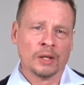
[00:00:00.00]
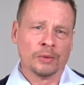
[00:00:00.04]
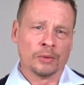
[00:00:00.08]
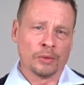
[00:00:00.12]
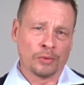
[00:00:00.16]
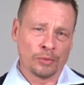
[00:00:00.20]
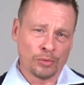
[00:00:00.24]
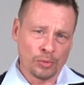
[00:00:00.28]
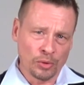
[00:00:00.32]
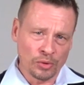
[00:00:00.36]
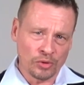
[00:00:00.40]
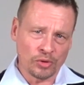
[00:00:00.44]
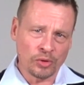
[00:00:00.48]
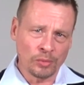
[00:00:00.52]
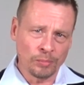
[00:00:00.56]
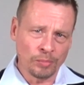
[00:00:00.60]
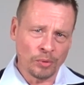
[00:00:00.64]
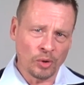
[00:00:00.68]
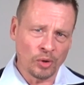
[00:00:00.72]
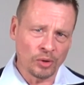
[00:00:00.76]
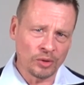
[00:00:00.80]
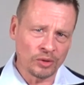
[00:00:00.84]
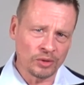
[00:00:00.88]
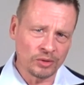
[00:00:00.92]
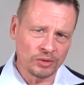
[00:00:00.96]
The third
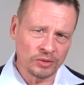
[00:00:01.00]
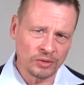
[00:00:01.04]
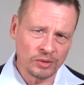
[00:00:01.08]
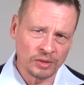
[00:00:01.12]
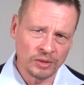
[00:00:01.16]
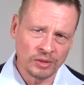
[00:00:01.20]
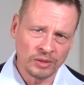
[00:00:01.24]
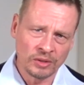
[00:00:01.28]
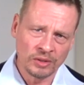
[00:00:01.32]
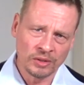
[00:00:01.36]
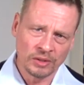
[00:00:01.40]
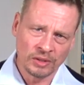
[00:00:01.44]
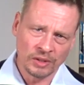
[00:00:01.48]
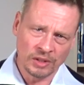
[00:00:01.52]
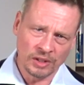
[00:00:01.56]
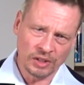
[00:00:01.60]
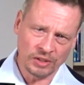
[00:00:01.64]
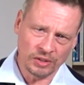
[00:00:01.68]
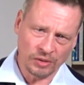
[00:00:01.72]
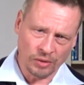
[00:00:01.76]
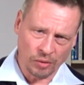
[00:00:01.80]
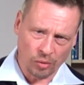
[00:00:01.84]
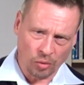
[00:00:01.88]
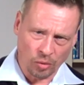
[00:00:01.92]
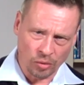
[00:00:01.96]
component
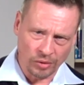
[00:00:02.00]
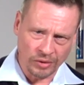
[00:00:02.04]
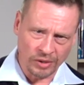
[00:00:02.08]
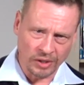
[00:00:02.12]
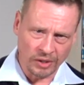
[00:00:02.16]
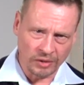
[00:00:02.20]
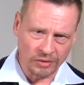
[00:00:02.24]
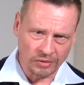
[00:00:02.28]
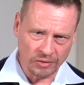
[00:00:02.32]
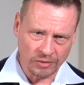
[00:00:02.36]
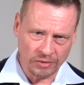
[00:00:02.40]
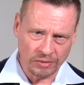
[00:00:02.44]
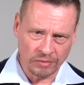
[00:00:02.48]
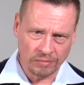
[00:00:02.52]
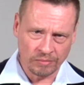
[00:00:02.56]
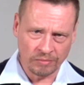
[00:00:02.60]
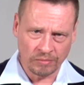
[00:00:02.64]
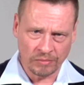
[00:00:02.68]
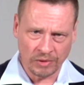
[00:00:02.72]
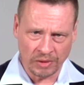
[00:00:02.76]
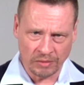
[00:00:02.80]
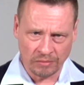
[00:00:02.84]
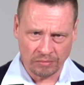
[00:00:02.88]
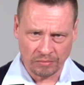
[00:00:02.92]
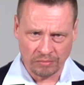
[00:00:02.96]
is the audience.
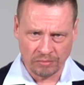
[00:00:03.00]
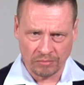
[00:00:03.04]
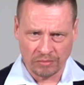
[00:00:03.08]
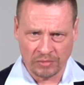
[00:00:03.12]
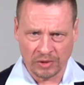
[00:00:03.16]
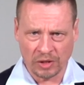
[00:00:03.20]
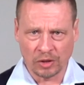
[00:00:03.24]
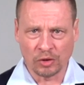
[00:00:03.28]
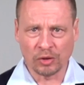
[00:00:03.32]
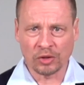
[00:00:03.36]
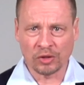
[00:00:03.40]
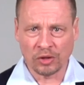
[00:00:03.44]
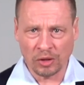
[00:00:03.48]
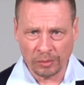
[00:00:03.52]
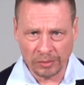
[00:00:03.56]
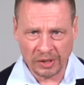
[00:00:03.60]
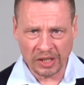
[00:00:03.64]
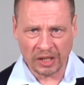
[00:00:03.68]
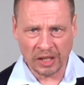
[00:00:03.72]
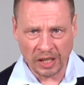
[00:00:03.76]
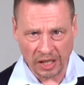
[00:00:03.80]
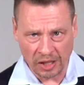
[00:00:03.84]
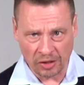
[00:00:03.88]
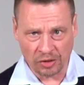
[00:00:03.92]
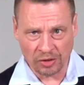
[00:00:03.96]
A good
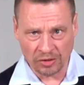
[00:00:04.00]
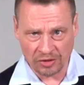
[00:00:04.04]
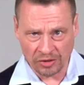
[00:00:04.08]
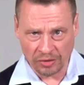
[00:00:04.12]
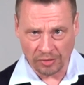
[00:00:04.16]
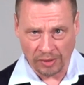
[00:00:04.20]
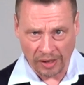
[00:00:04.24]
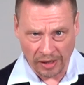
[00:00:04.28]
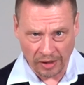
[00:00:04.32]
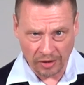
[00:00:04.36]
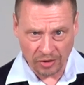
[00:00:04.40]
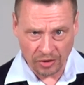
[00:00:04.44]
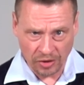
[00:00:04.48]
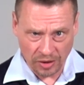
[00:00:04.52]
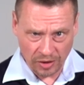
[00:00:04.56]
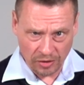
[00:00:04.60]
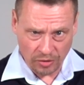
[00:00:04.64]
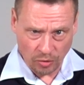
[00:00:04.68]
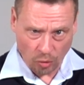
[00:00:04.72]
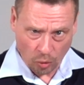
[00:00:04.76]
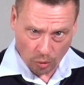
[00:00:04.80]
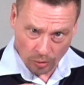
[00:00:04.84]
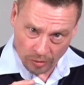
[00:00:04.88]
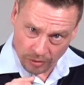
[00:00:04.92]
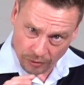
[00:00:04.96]
communication strategy is
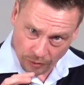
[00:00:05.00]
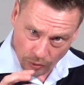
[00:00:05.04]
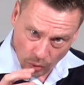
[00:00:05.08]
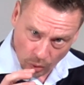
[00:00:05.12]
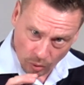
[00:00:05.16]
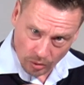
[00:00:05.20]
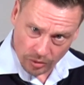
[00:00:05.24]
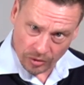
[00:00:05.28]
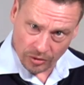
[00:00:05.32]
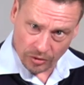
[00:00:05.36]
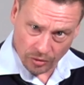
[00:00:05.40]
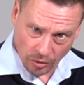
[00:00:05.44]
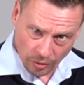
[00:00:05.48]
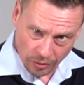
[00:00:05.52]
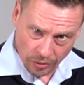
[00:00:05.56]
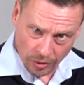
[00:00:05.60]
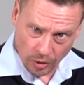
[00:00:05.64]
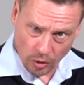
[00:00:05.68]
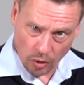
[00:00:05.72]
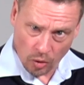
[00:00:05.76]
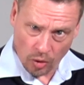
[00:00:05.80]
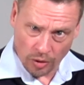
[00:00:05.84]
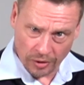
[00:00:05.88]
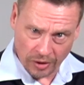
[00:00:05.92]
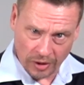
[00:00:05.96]
always focused on
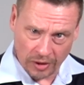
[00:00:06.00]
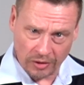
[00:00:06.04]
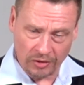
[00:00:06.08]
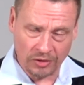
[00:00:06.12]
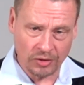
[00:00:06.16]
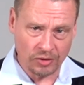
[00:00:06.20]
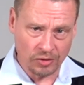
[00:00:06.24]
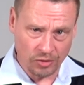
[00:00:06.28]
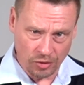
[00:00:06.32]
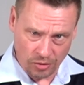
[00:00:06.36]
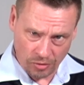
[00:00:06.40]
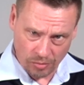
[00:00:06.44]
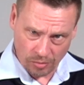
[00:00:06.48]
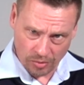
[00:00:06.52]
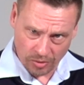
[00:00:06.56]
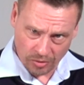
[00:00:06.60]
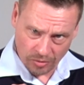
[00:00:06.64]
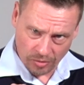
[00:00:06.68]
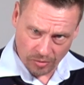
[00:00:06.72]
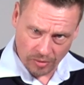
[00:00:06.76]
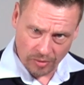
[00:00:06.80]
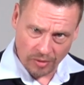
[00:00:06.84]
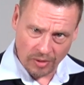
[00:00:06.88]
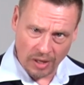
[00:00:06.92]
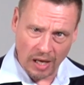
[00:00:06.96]
the audience, just want
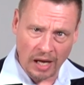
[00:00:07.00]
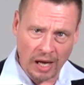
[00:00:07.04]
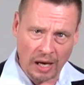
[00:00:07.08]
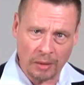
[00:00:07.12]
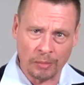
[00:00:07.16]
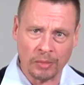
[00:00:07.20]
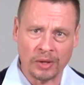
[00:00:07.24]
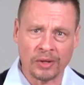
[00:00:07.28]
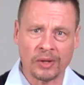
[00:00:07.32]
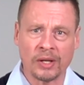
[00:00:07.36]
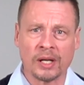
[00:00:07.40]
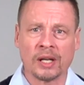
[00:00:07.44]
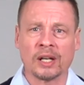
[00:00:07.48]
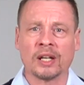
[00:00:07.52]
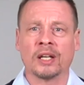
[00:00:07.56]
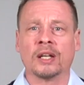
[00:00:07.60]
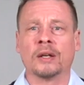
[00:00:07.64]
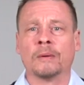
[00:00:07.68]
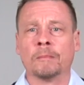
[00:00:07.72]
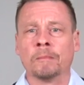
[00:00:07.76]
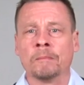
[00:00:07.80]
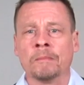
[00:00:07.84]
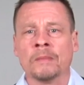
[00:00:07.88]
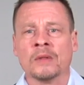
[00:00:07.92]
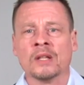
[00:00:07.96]
to hammer that
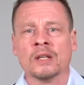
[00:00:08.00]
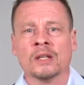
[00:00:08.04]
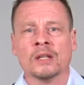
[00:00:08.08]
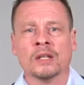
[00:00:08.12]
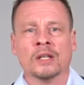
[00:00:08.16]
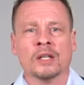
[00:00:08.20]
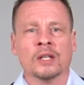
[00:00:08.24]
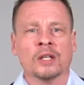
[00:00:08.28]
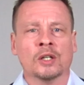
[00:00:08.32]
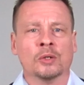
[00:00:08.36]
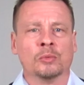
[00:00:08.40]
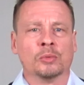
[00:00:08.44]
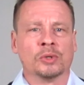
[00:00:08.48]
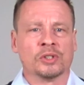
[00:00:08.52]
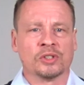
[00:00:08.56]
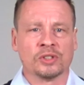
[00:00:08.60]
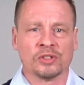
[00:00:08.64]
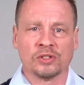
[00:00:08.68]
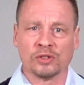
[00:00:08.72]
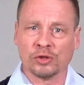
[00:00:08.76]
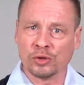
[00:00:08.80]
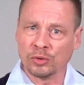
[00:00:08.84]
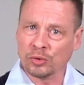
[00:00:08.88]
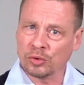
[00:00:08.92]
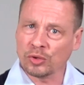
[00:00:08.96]
in, which
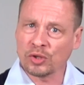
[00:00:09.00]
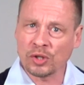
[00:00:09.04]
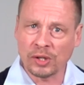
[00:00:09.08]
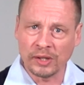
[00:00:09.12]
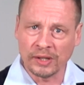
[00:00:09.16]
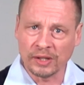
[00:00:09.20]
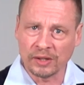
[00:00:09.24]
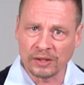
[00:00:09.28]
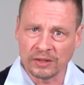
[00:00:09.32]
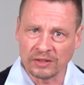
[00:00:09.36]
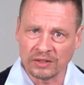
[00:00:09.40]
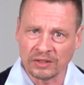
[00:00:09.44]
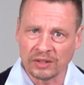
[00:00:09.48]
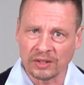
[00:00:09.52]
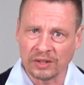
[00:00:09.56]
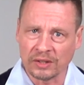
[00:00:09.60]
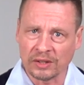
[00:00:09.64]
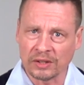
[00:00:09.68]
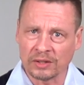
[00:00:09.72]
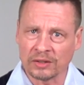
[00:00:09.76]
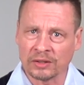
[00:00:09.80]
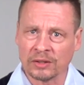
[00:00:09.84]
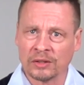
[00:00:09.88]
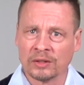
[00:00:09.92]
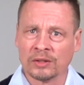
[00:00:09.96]
is usually
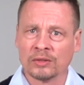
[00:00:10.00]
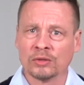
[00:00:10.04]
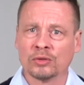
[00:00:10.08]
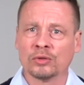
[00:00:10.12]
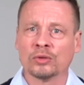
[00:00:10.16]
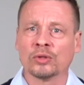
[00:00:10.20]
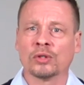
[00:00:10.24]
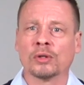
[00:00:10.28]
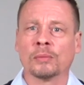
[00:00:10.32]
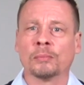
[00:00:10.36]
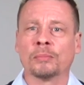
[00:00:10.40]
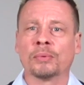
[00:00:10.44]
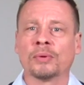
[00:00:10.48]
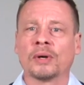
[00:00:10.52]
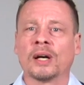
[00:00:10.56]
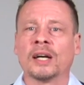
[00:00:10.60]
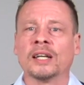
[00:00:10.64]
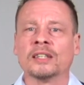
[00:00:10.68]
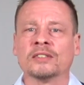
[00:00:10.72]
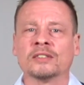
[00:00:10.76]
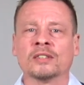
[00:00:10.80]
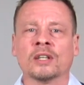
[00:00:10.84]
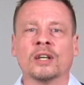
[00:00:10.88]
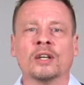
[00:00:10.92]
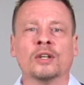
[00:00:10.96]
considered to
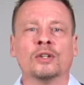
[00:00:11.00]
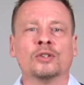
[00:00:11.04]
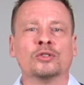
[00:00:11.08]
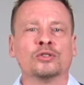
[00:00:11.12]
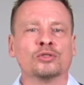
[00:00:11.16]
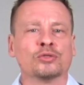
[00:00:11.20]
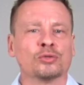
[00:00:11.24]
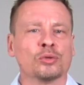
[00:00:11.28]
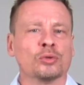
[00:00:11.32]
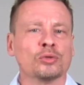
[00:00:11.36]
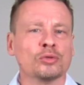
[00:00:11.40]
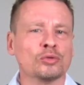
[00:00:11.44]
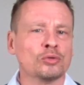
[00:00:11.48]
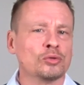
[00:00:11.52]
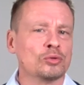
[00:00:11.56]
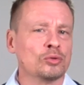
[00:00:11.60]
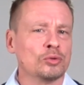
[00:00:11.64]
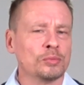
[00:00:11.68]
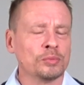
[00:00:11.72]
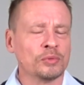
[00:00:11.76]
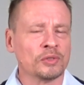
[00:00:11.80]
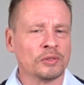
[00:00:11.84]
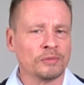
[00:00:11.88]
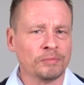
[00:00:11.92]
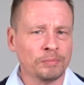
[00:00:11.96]
comprise certain
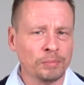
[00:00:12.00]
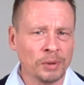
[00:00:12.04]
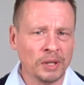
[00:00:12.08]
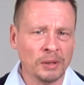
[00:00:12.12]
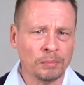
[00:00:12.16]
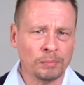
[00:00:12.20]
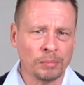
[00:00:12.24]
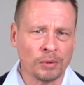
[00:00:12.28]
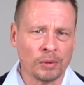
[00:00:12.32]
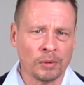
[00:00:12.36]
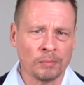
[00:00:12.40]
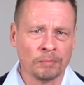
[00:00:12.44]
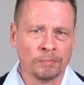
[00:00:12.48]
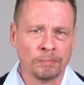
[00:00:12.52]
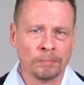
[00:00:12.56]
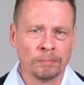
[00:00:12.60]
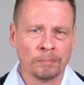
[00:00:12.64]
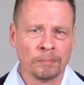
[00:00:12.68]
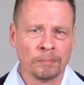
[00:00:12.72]
groups of people.